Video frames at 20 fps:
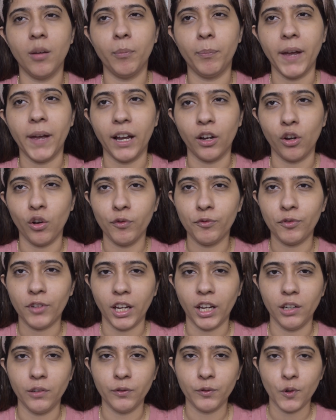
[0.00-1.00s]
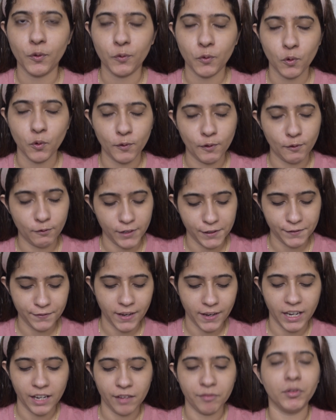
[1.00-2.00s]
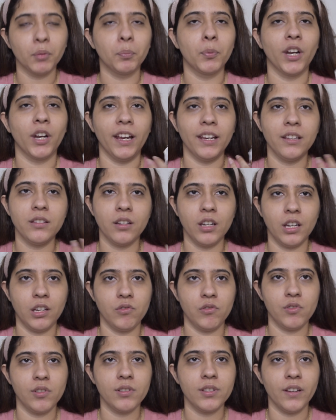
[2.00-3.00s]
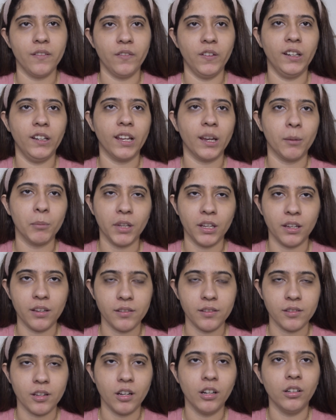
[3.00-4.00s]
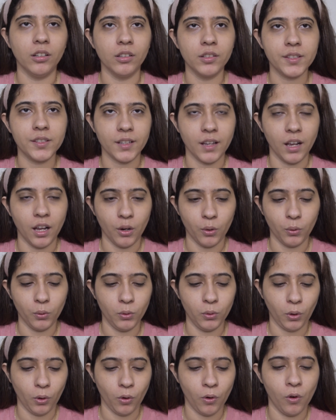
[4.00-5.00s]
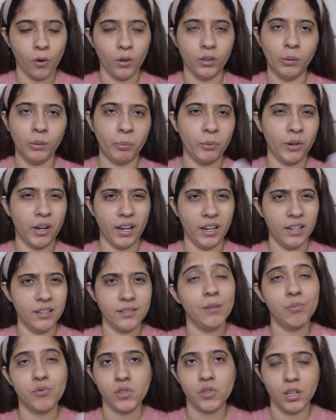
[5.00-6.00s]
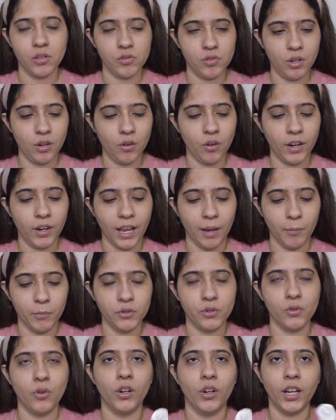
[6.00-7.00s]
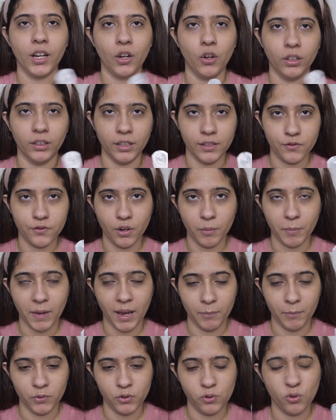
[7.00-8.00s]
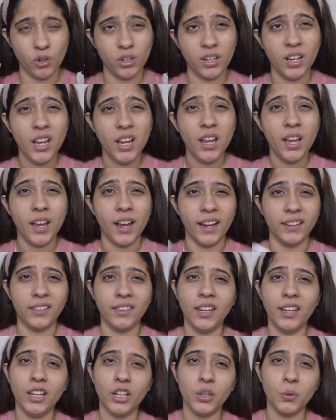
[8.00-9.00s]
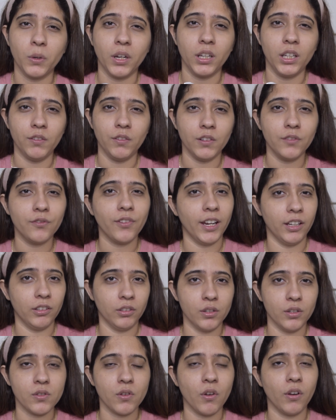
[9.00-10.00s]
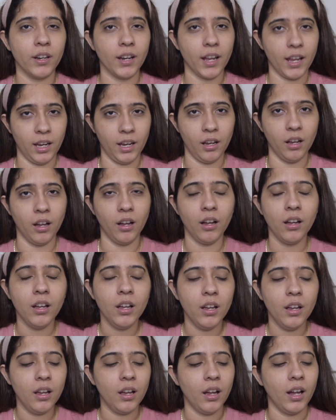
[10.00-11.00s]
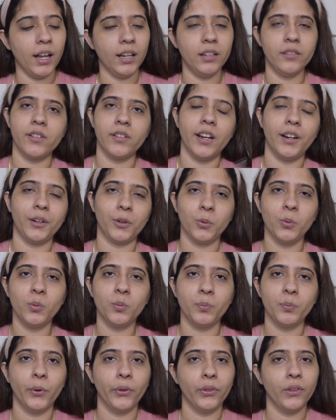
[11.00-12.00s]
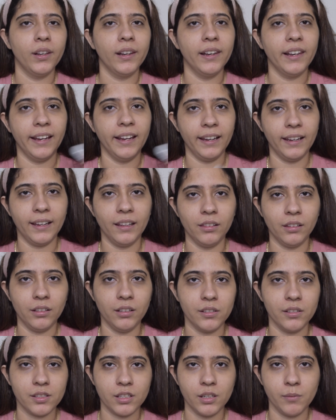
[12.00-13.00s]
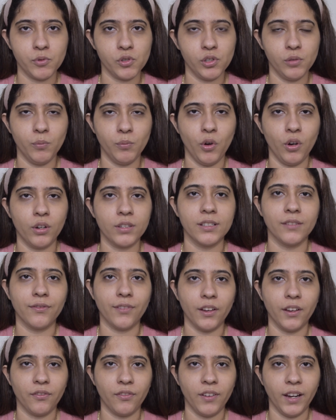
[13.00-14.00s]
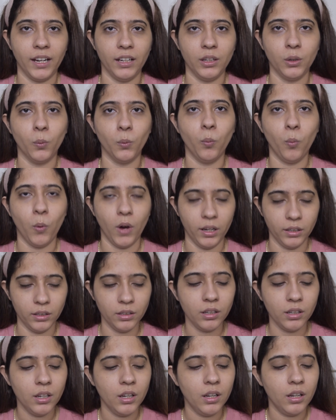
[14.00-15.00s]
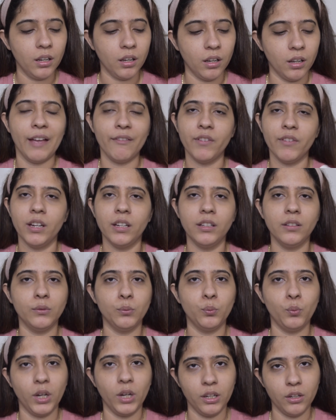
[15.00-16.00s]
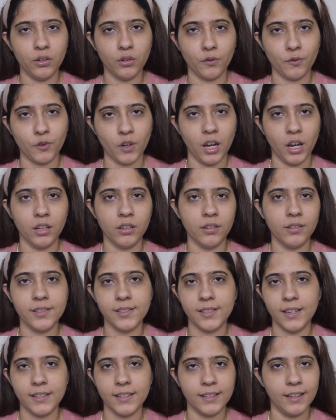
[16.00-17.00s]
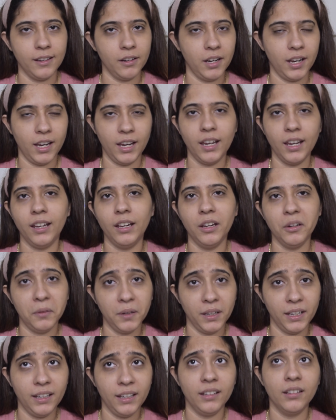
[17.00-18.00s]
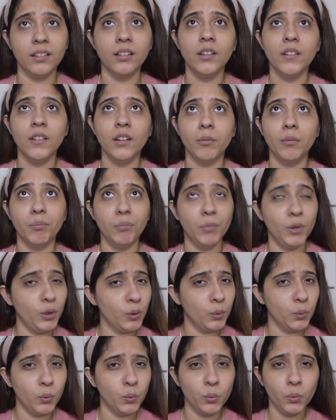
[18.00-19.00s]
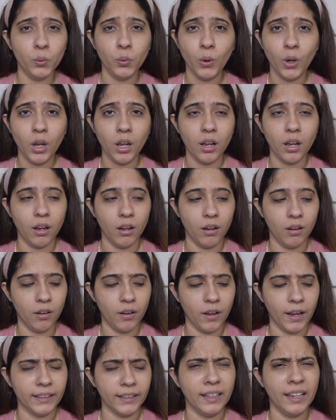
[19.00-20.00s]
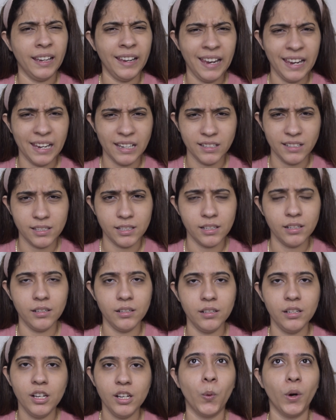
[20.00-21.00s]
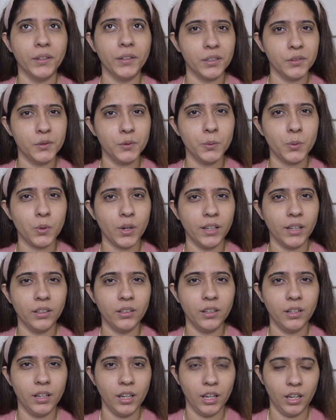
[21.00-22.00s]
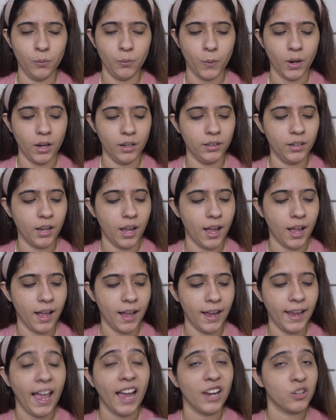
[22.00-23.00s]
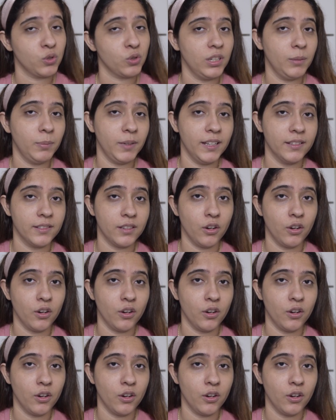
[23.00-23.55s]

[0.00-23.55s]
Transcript: A pack of 10 for 455. The price ranges every time there's a discount or the price changing on Amazon. I got this from Amazon. I think you can even find this on Nika. I'll try to put the link in the description box if I find one. In variant of colors, there's gray, green, blue, I think hazel. I wanted to try the gray one. I actually placed